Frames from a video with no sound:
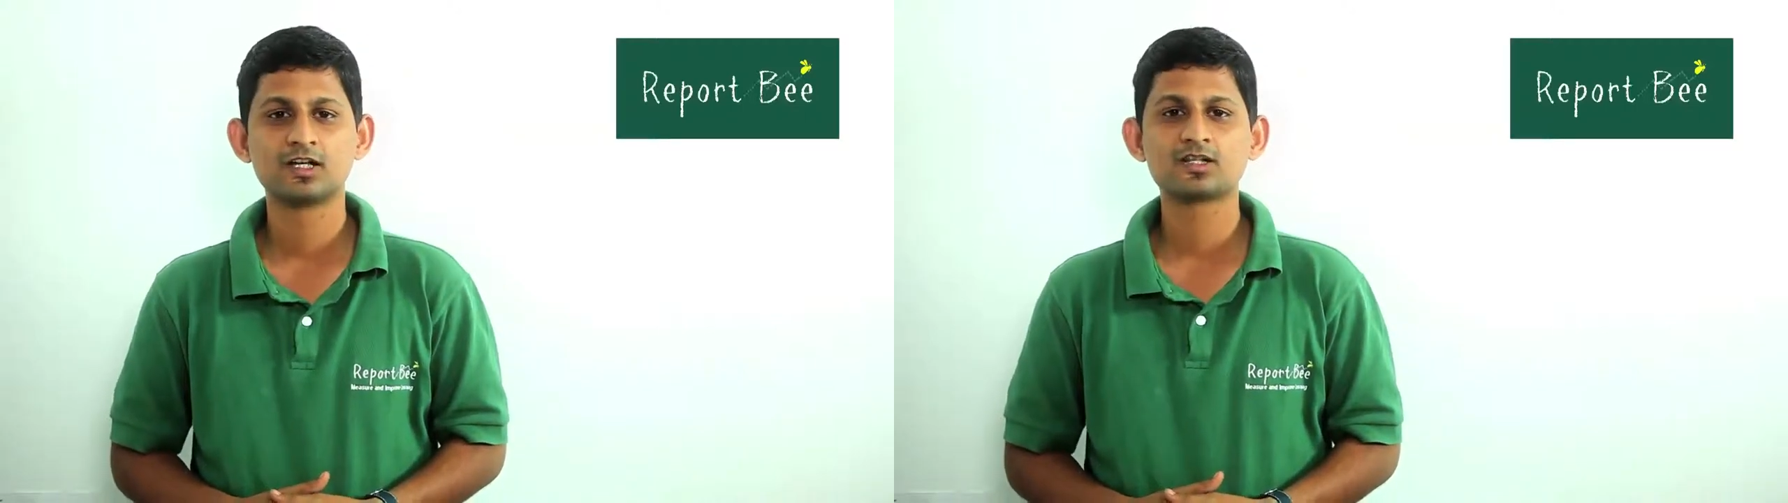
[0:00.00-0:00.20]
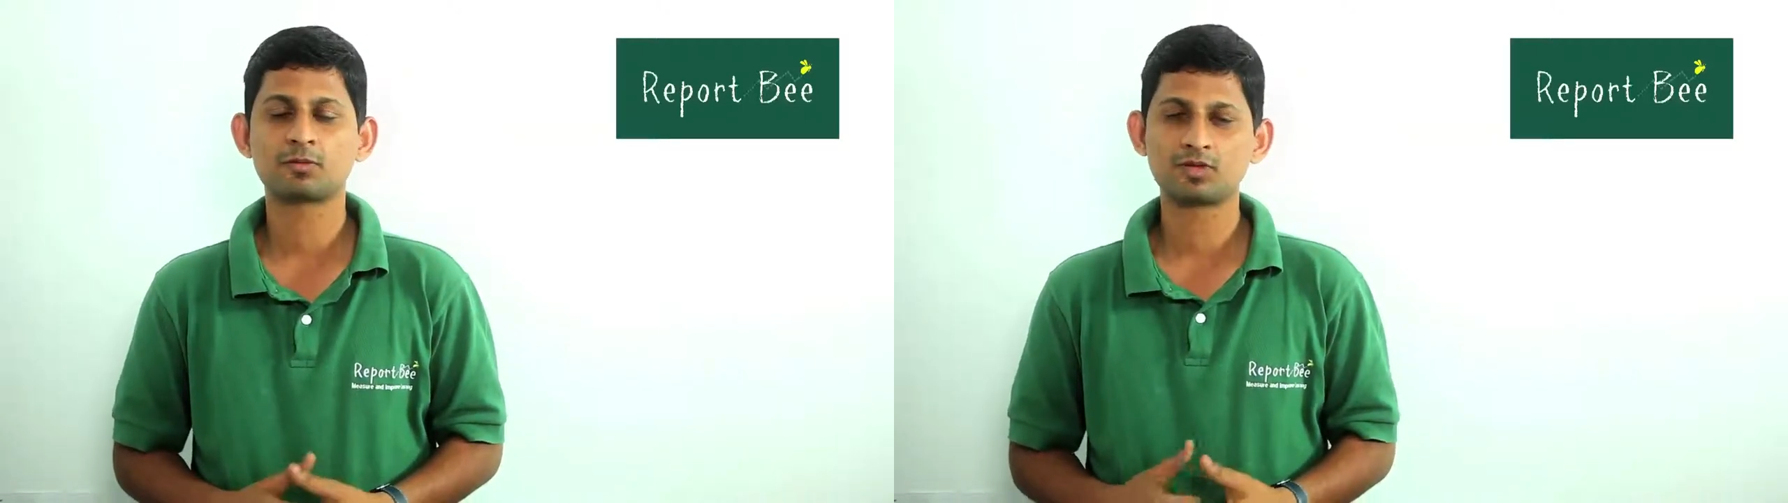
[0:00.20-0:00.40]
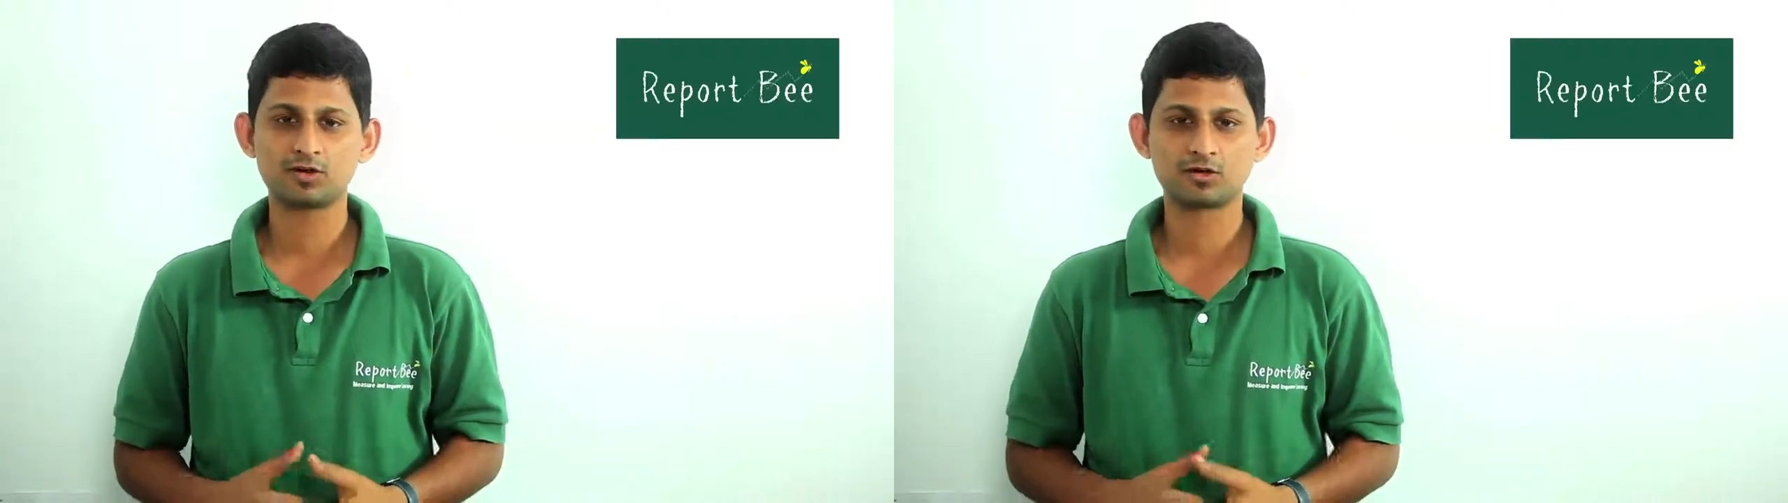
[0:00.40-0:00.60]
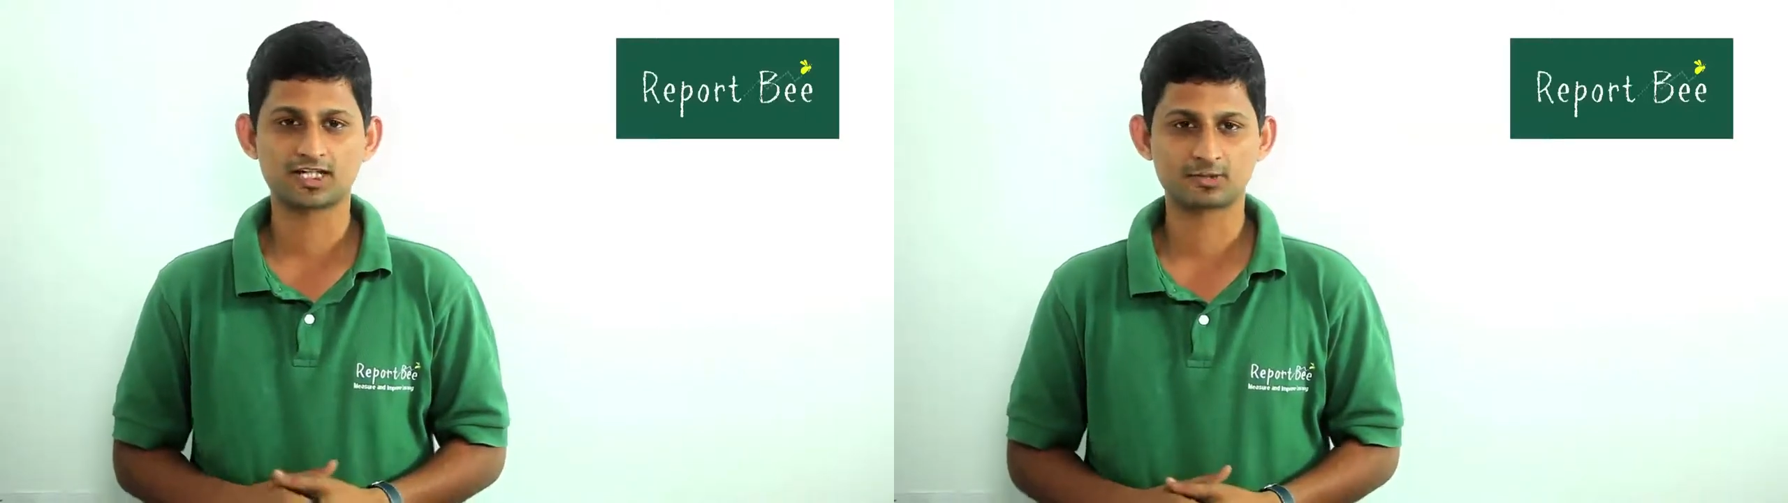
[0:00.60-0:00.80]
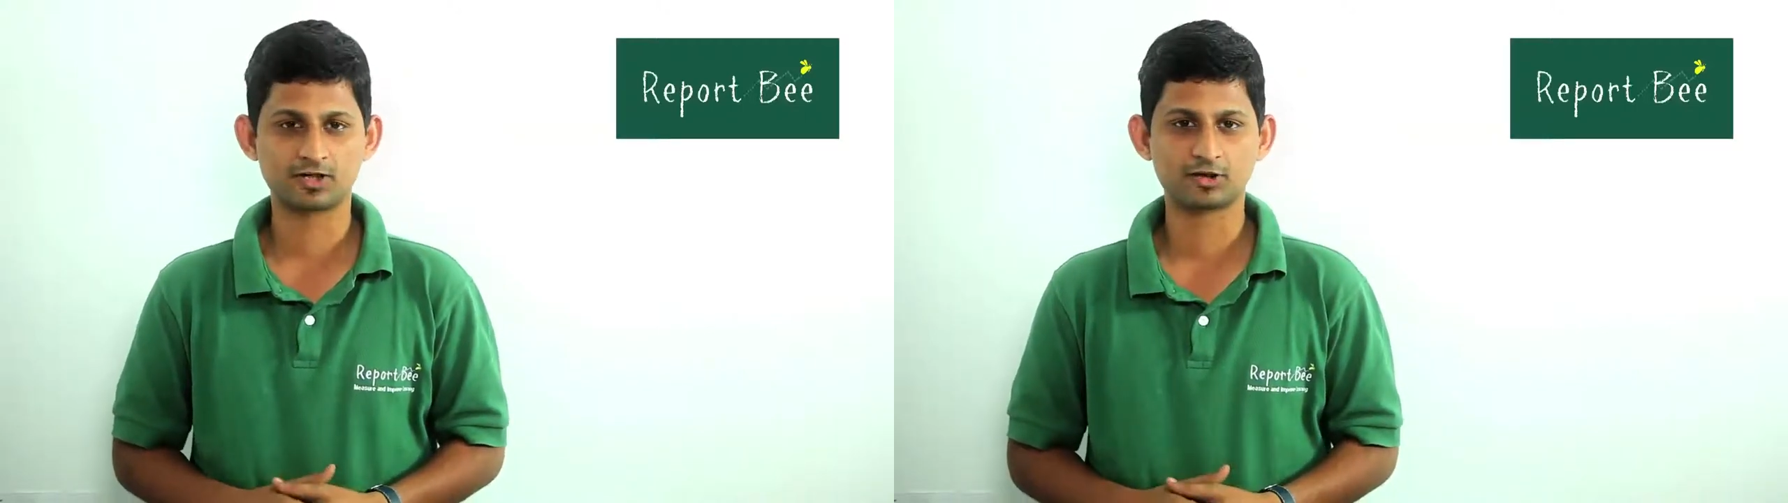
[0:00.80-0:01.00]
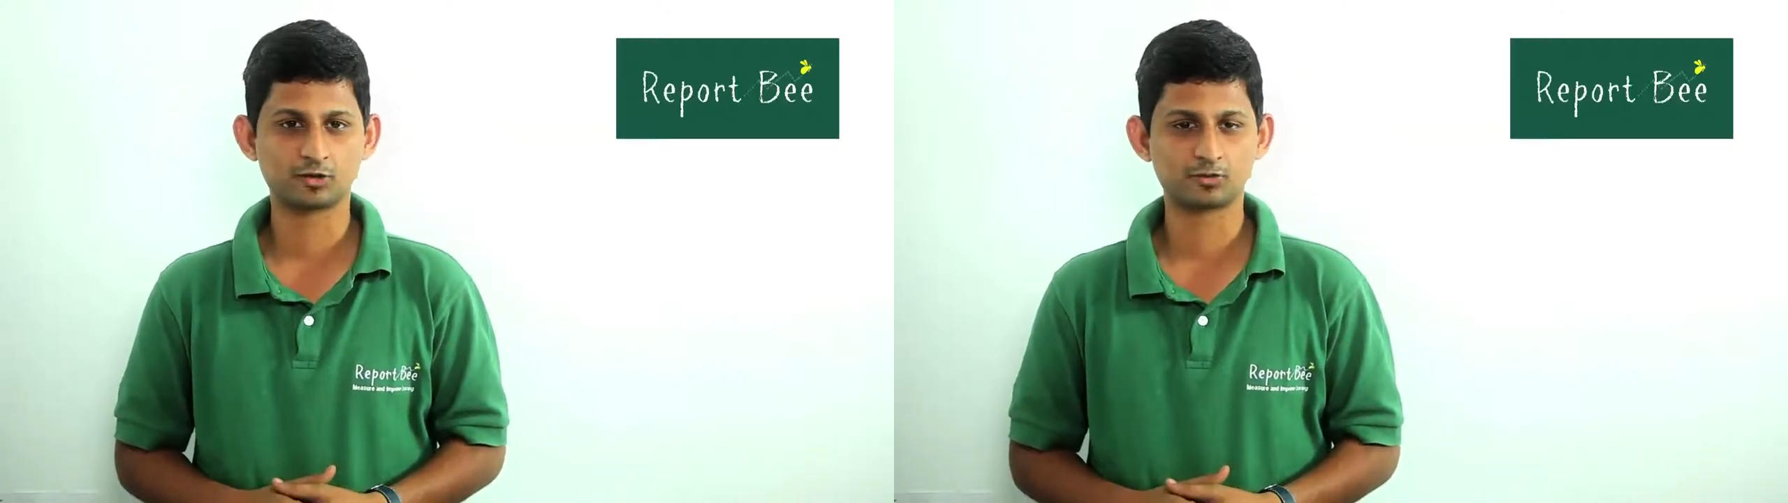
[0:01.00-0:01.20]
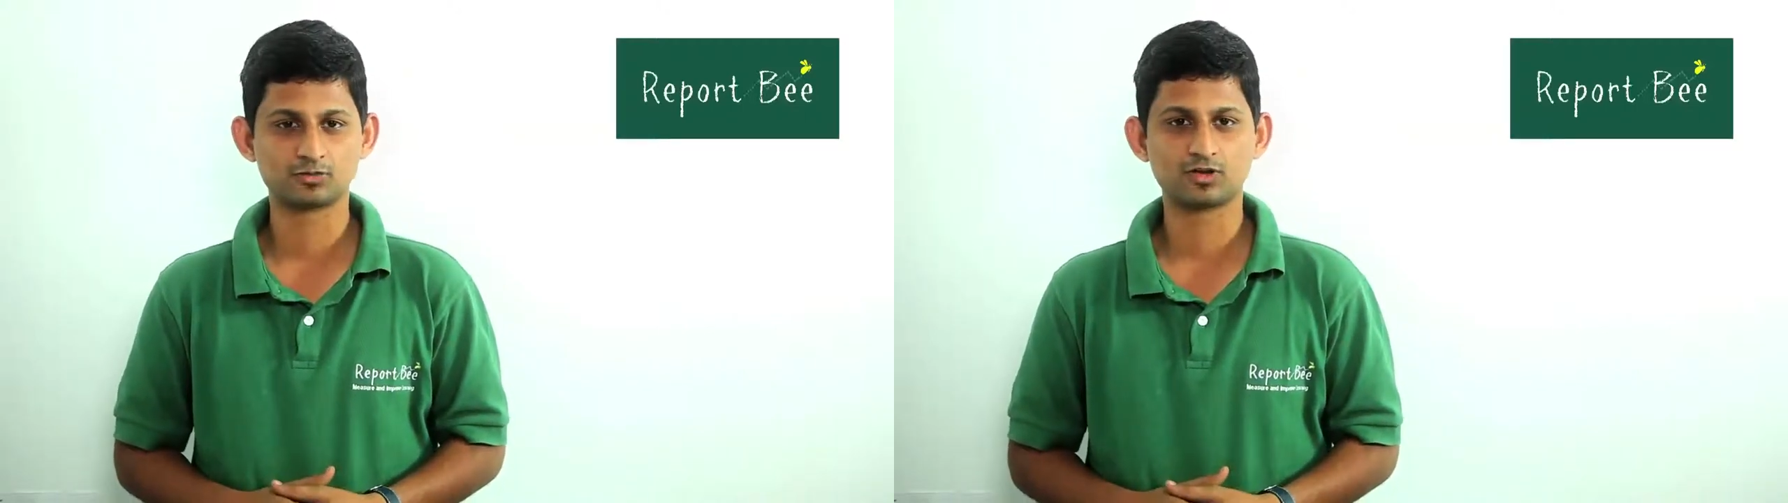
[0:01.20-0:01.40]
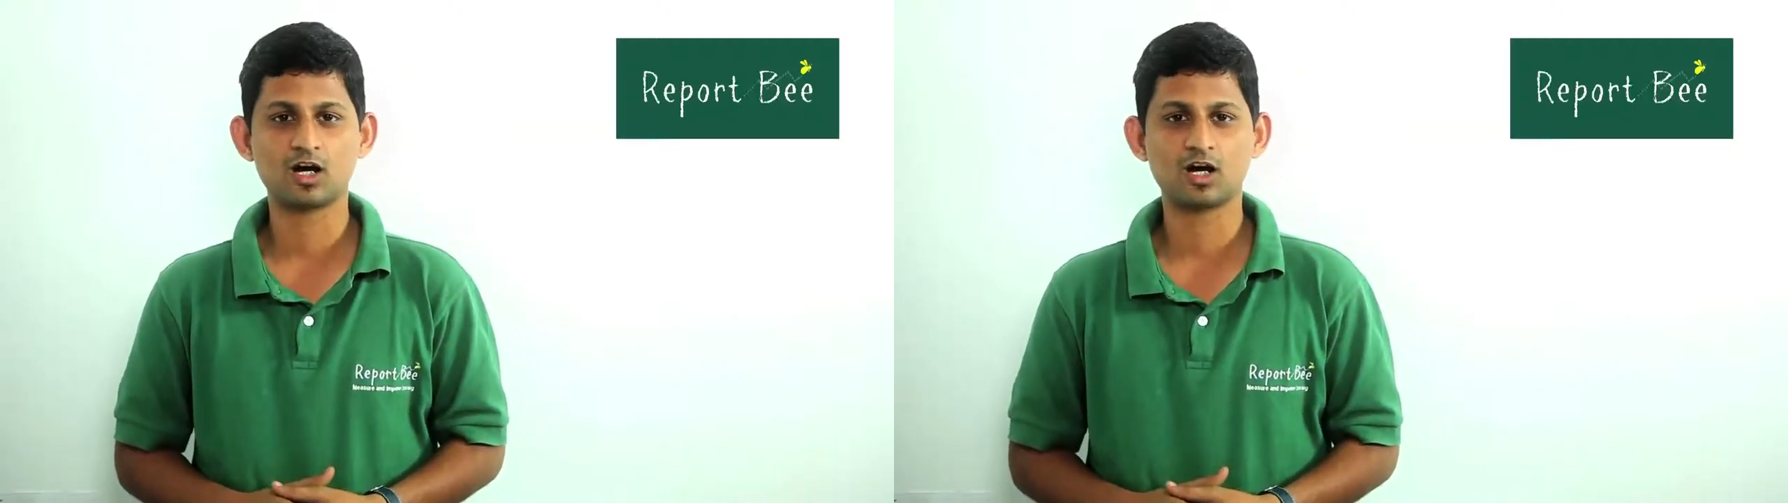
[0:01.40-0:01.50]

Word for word: So I'm here to explain you